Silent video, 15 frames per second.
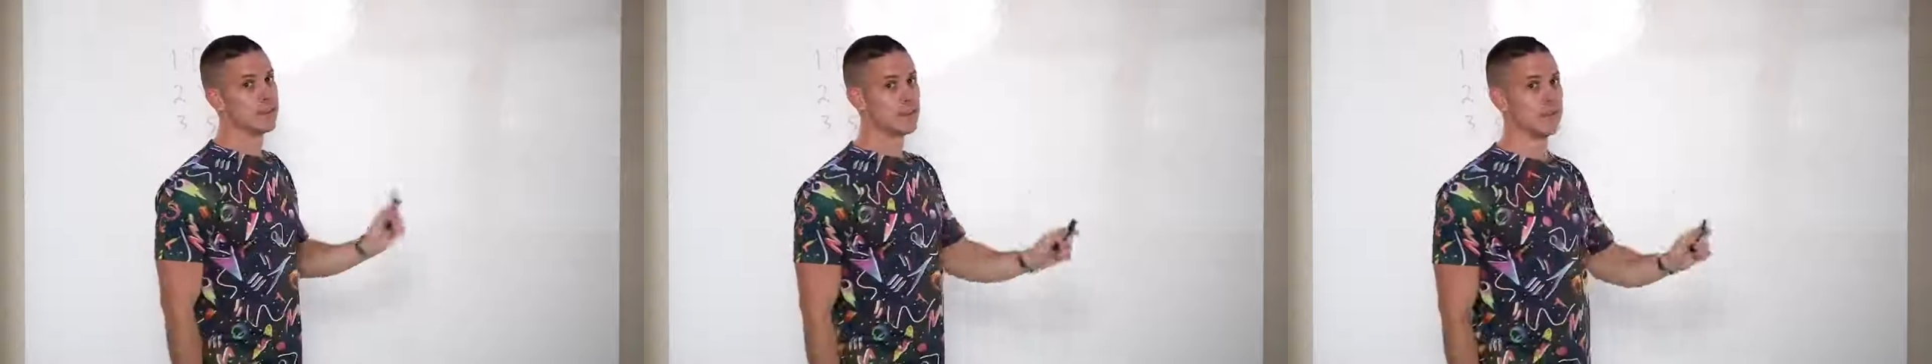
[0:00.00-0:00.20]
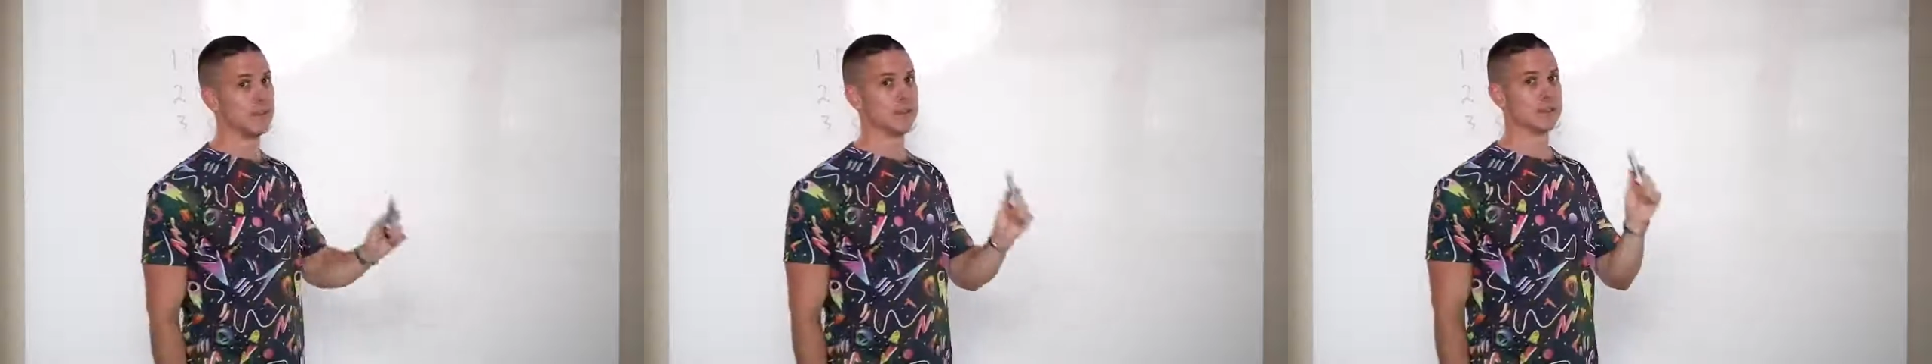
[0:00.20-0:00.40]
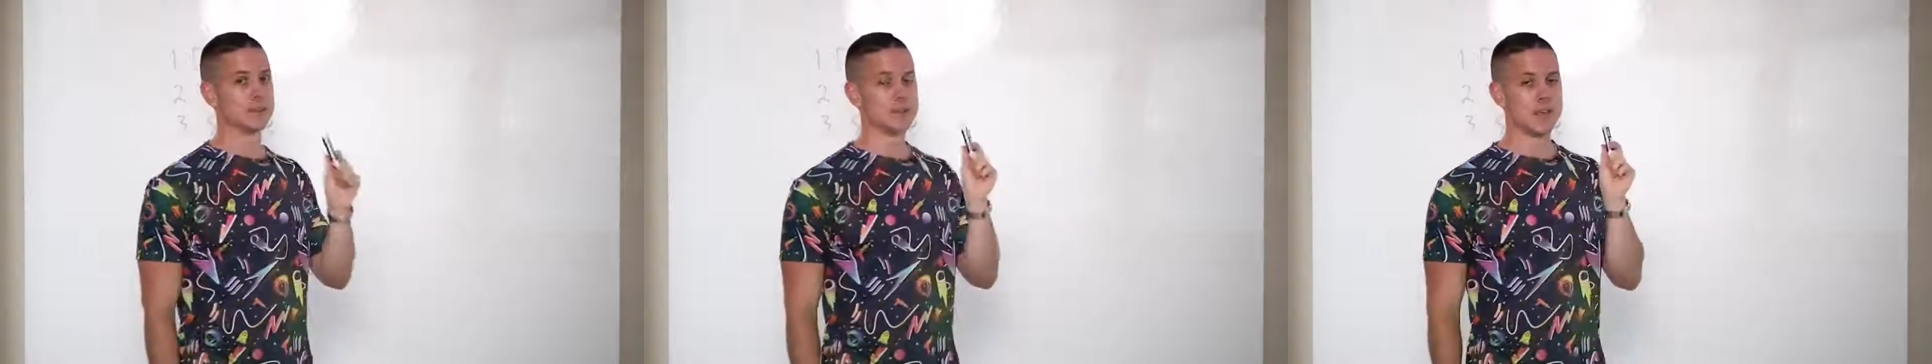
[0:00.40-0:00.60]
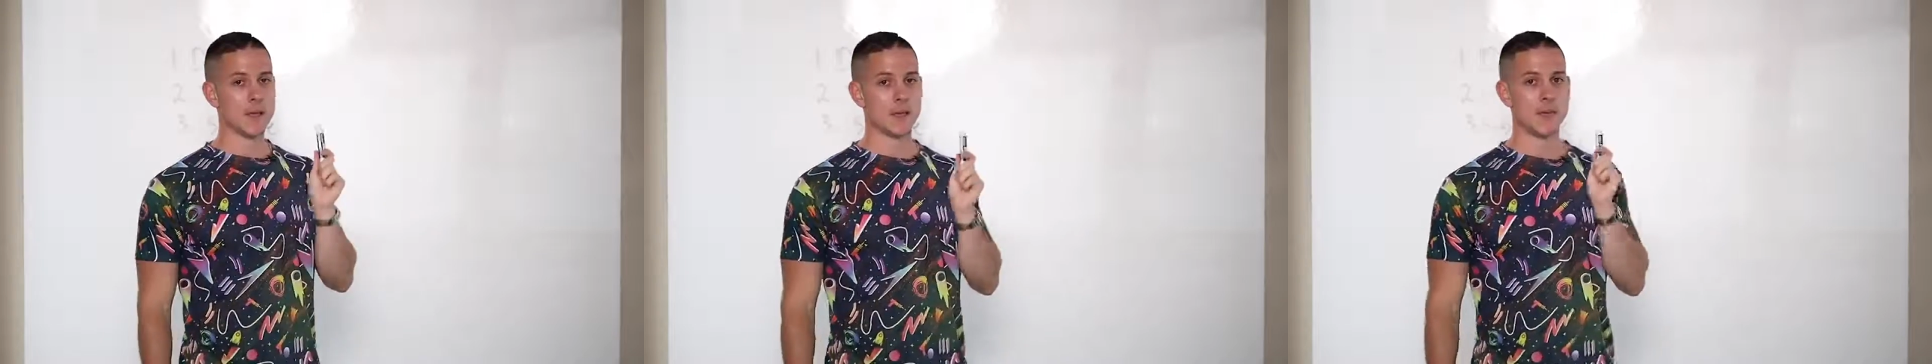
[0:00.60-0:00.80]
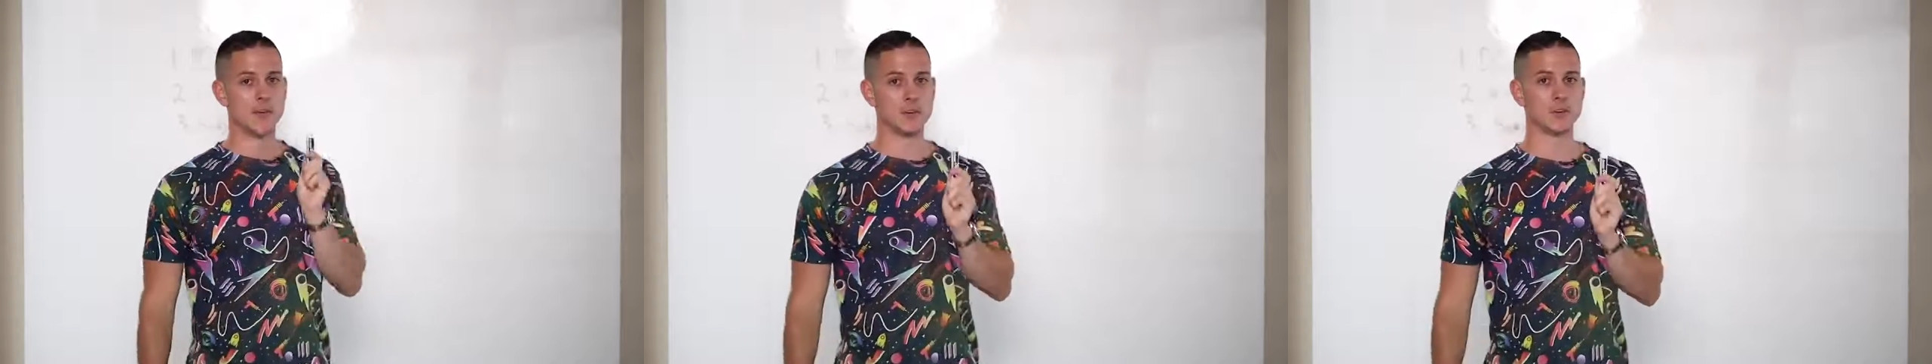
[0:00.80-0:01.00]
things
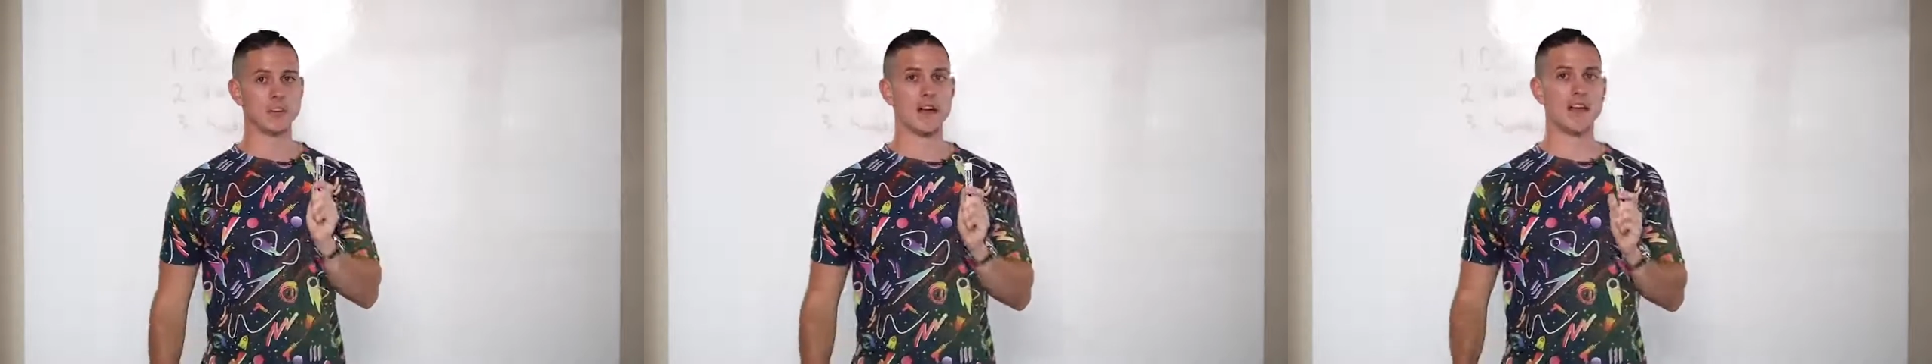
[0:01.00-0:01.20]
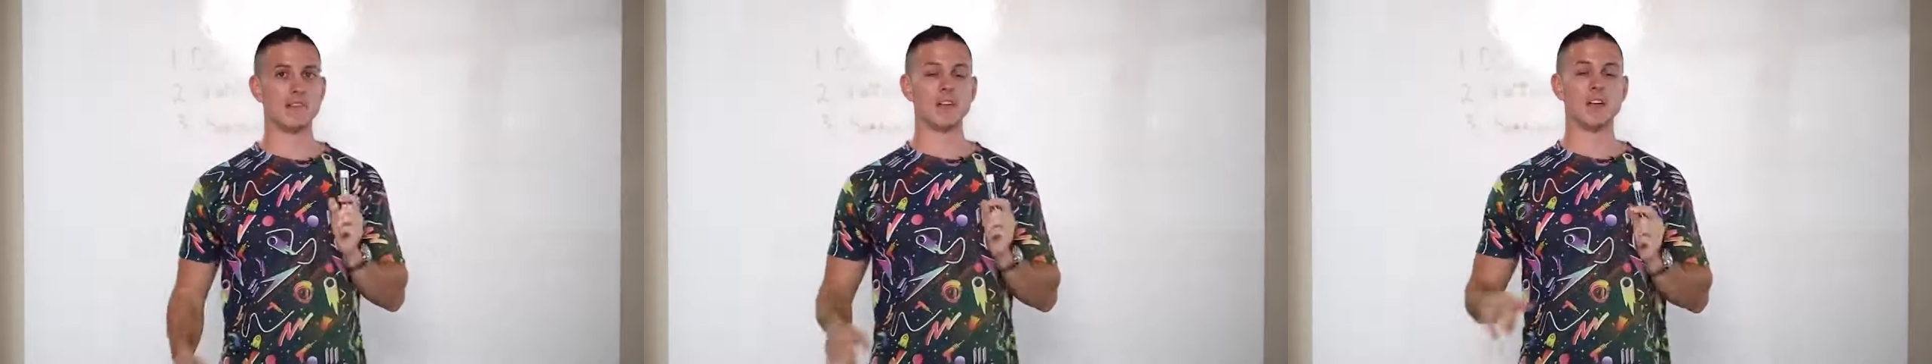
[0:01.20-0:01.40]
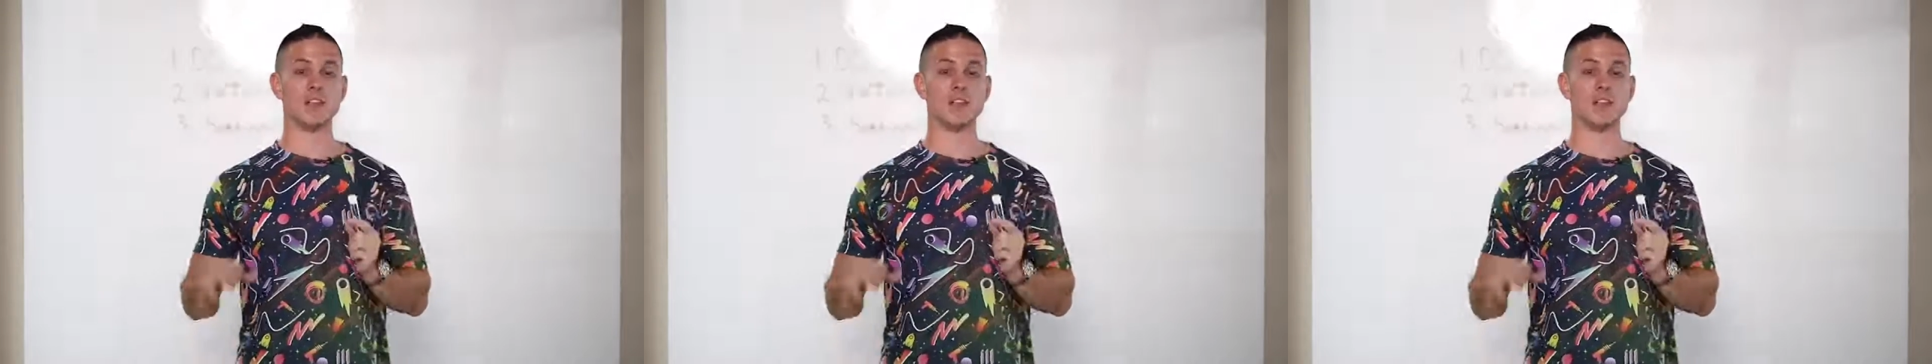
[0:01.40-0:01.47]
in your life,